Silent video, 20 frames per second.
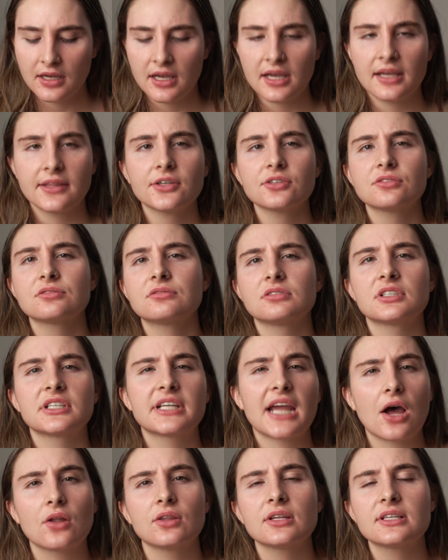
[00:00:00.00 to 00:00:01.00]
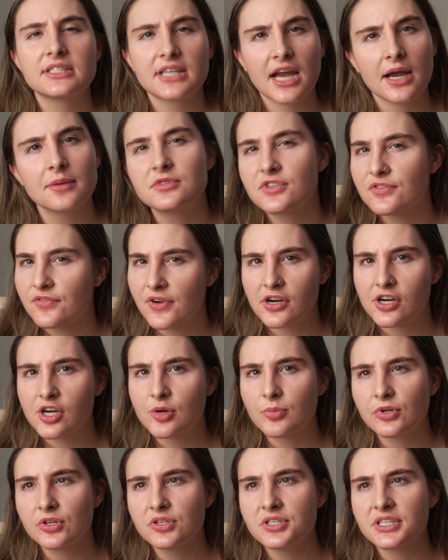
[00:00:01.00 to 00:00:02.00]
There's countless types of
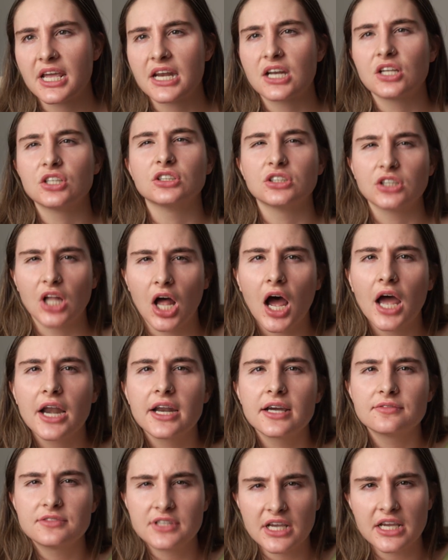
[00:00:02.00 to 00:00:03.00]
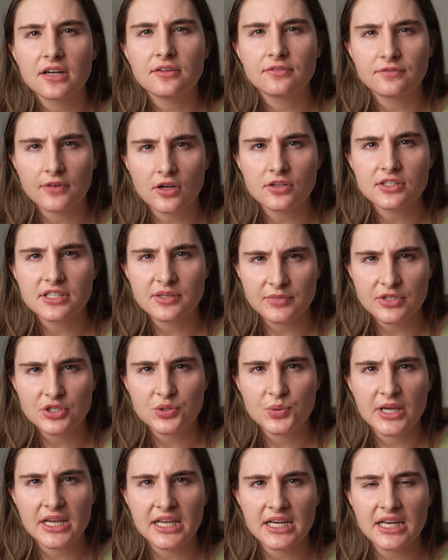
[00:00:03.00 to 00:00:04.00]
variables, and a lot of data falls in
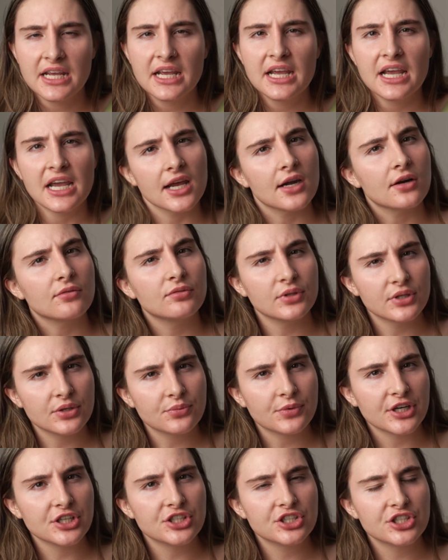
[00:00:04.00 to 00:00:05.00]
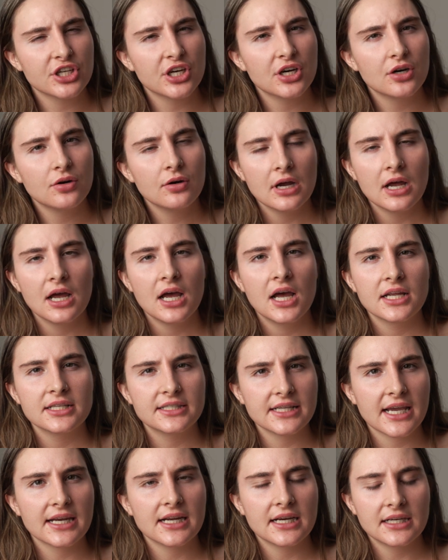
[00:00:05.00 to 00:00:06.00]
between interval and ratio
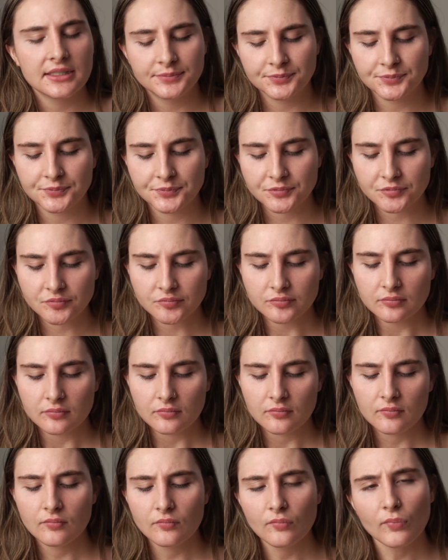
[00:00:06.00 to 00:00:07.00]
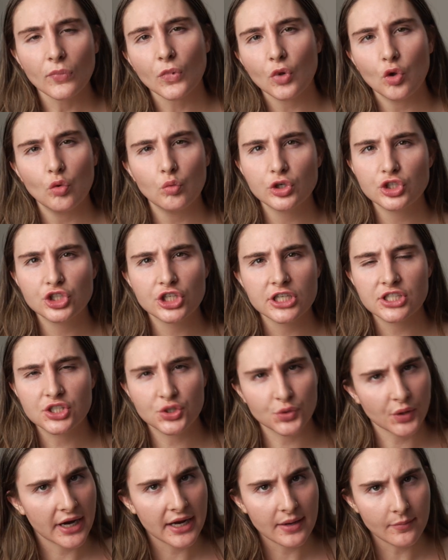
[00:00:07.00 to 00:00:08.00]
data, which is
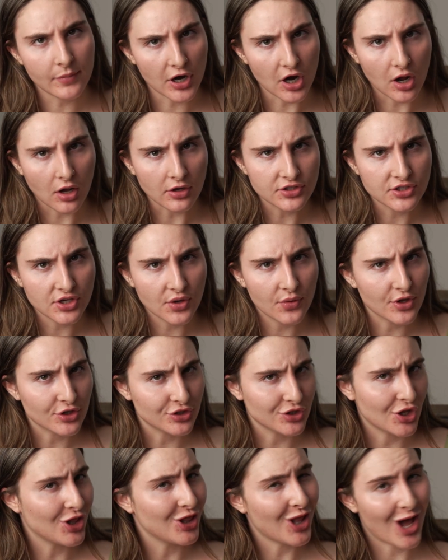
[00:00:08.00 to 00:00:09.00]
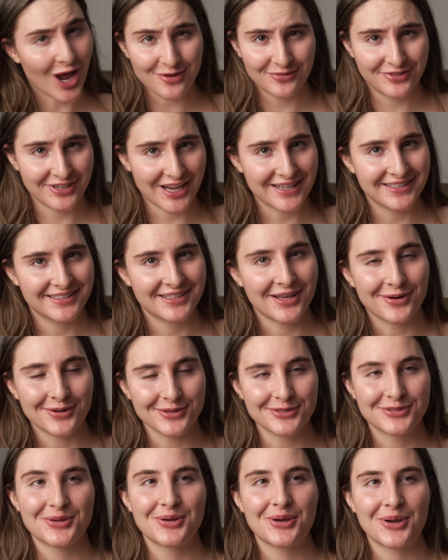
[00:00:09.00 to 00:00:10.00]
great, but also there's a lot of tests that
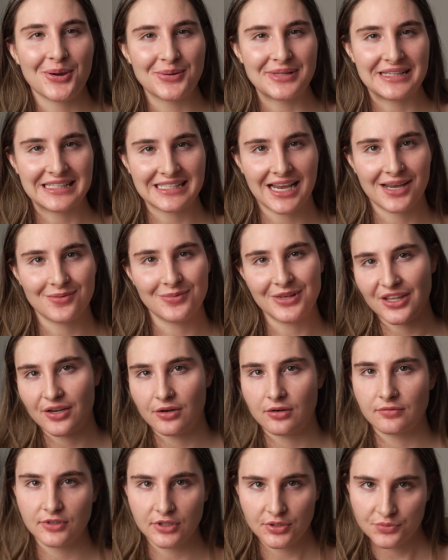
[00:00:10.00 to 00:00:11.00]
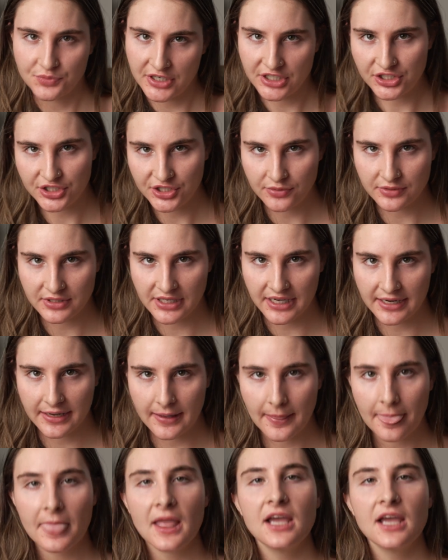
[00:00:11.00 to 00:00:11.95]
also coincide with interval and ratio data.